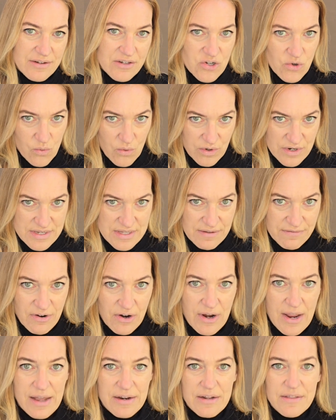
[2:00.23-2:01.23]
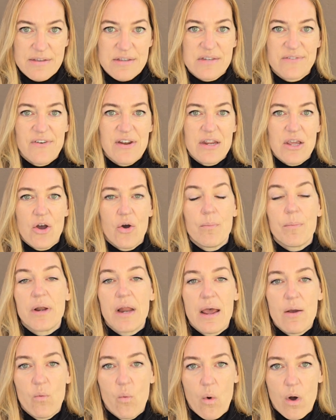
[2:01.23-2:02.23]
towards the very end of this video. But
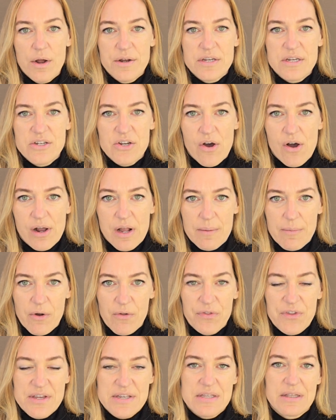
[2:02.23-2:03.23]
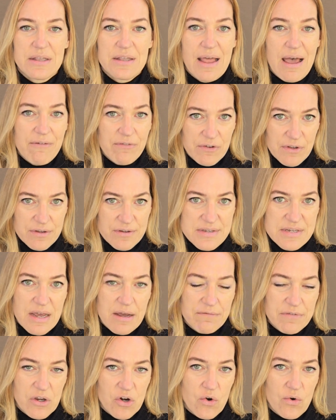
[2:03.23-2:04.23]
I want to talk about these levels
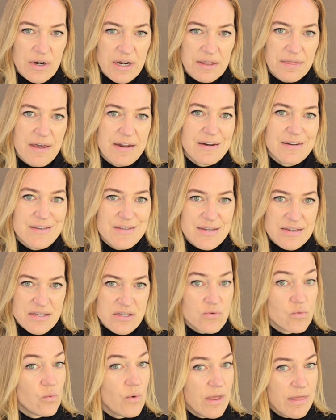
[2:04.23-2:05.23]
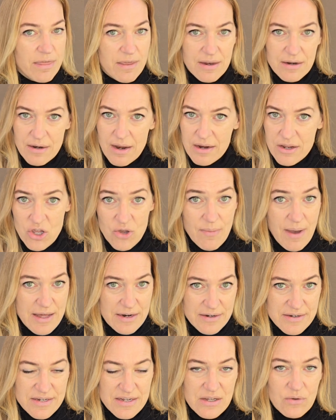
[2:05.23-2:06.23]
of the critic that exist within
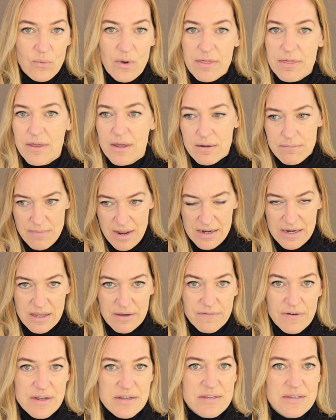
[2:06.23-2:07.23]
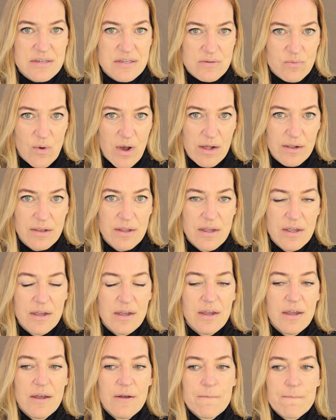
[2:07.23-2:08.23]
humanity, within many of us as well.
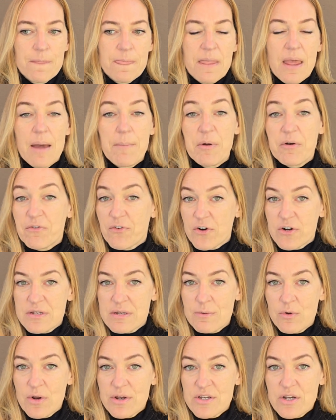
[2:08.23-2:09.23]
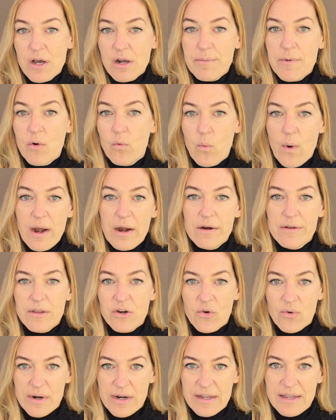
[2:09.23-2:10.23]
But first, I'm going to talk about where the
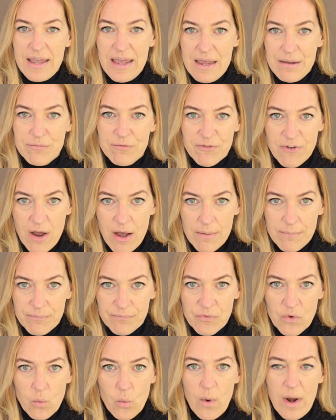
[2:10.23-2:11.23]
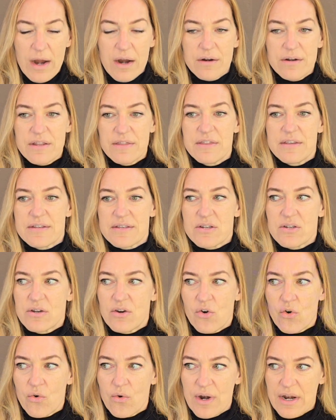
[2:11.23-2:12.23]
critic came from. Where did this
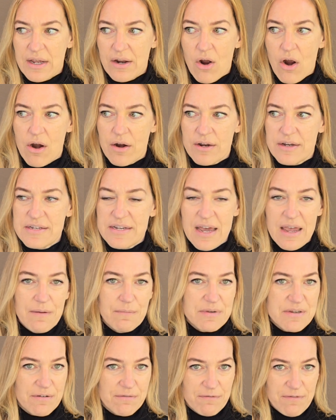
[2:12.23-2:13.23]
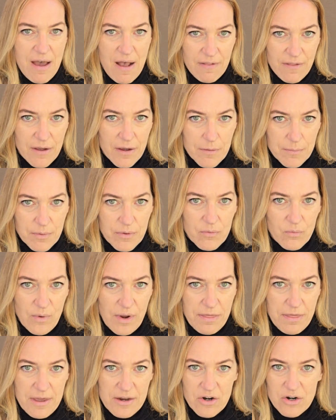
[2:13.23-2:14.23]
critic archetype develop
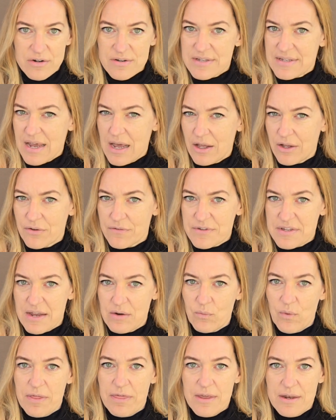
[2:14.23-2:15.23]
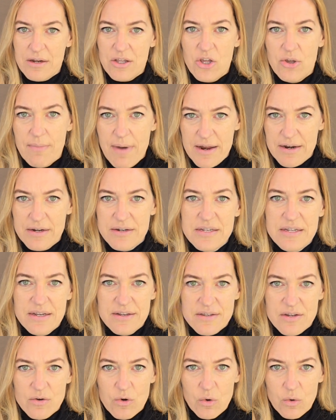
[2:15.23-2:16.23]
within ourselves and within humanity
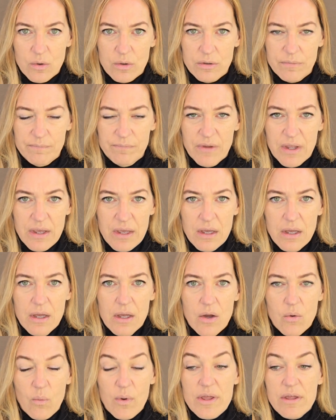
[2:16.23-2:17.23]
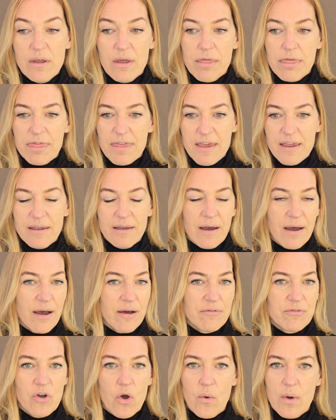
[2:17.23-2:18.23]
as a whole? Well, you can think
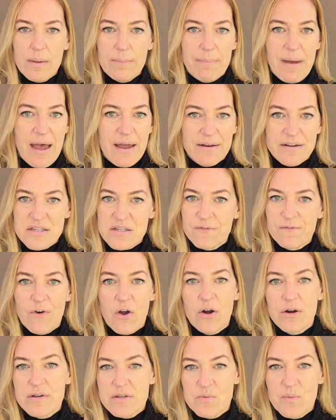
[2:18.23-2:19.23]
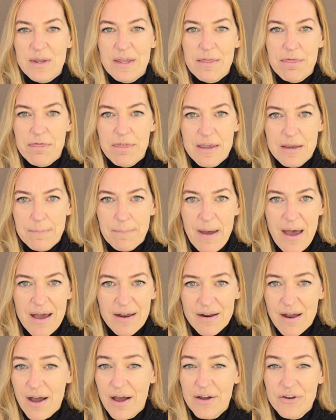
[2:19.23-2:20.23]
of going back as far as we can think
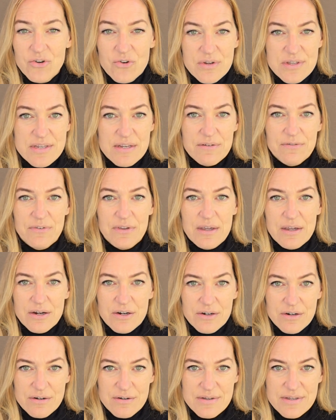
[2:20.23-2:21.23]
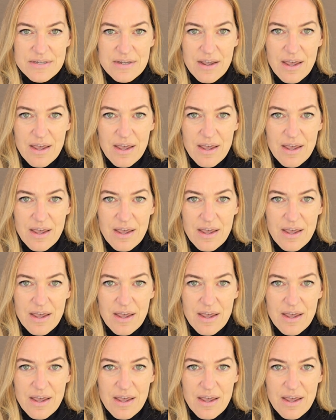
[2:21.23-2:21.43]
back, hundreds of years